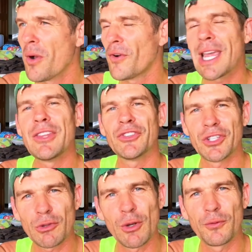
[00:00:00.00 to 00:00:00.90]
if I get
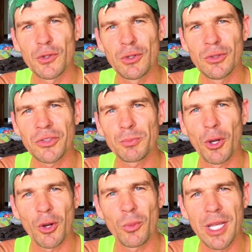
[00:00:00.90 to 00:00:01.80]
zero views
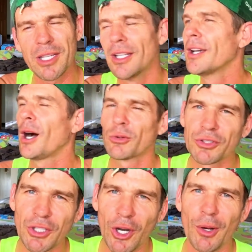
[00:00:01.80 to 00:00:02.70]
per week, I'll
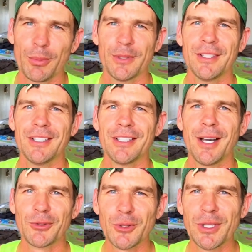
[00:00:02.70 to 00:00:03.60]
stop.
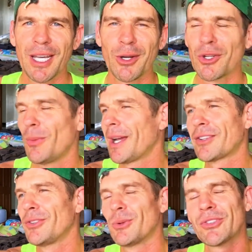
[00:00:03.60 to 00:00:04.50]
I'll do that. I'll go
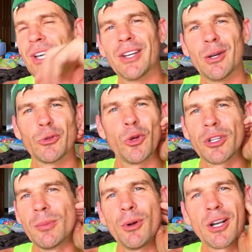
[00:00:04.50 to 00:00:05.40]
back to doing something else,
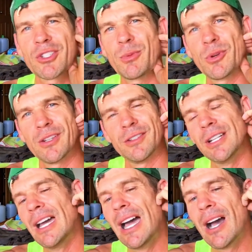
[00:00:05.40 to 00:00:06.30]
working in the bike shop or whatever.
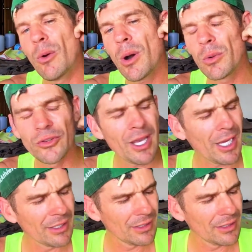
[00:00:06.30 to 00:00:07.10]
What was that?